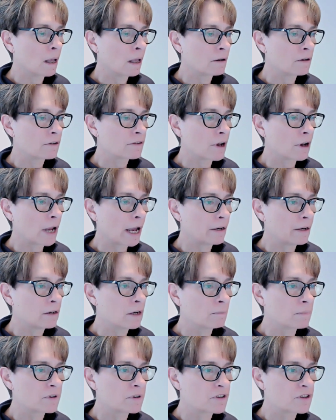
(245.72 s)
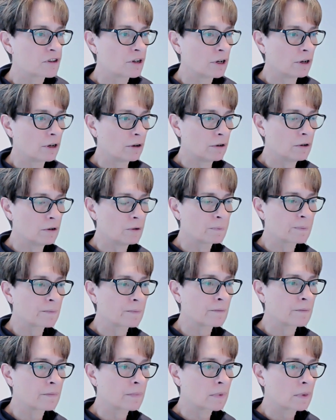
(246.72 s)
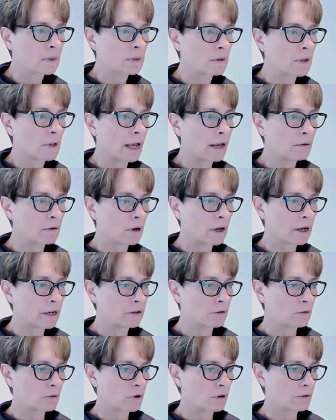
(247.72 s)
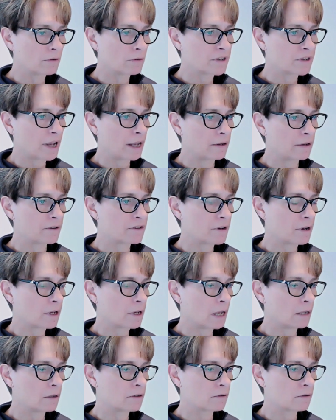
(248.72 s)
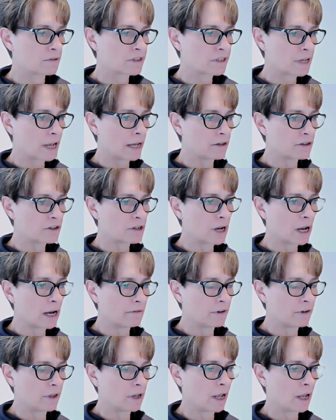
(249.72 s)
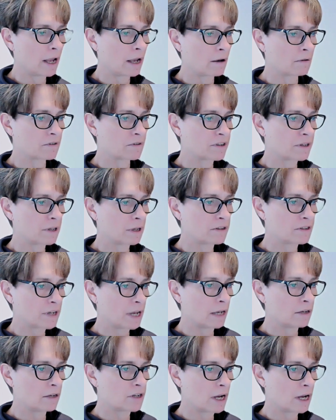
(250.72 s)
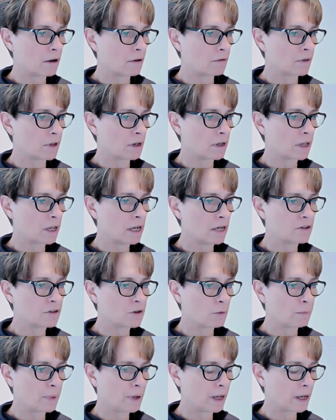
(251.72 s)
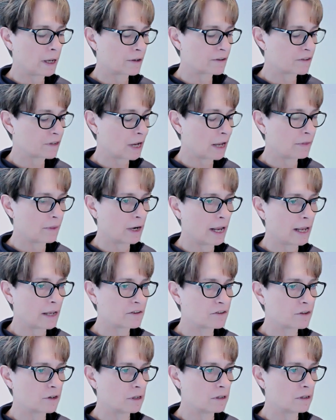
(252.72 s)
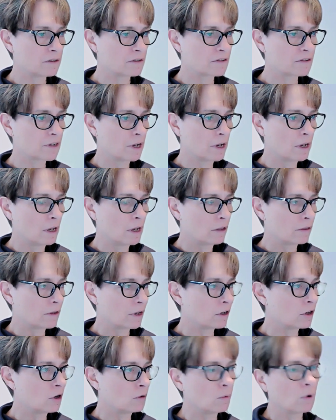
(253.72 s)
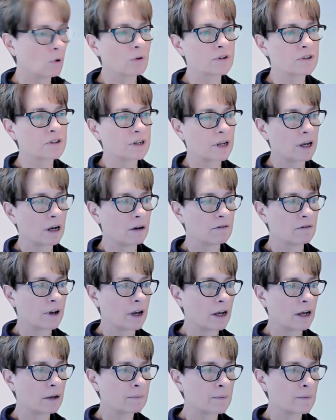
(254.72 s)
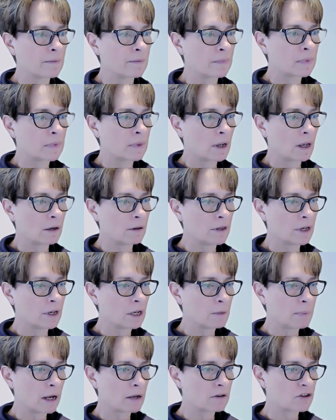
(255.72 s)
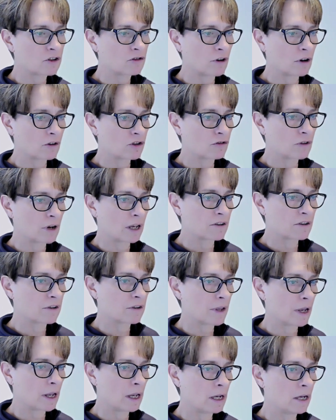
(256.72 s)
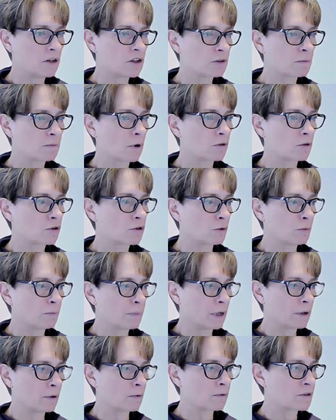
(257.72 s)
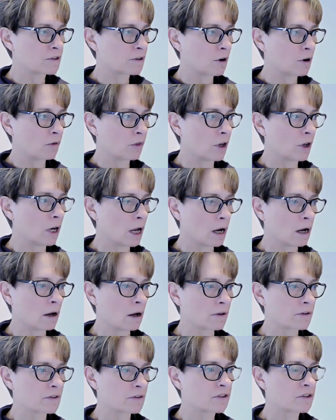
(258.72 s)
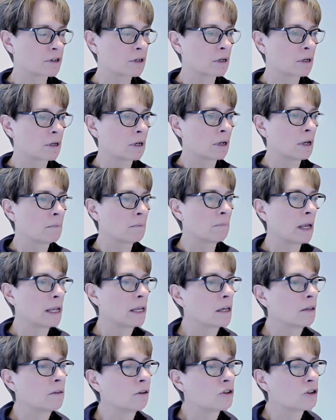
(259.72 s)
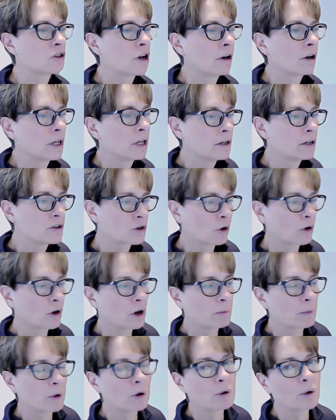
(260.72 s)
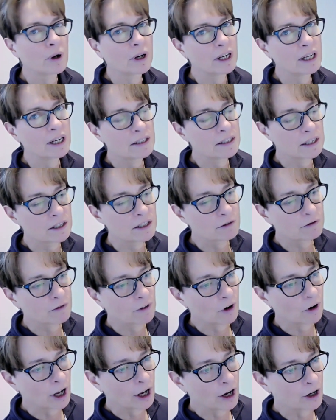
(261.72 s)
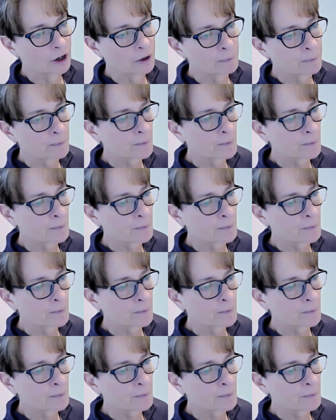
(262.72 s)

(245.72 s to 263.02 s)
So, and number 2, outline your content. So again, so sketch everything out. Sketch out the key topics and the lessons that you want to cover. And think about structuring it so that each module builds on the last, making the journey enjoyable and easy to follow.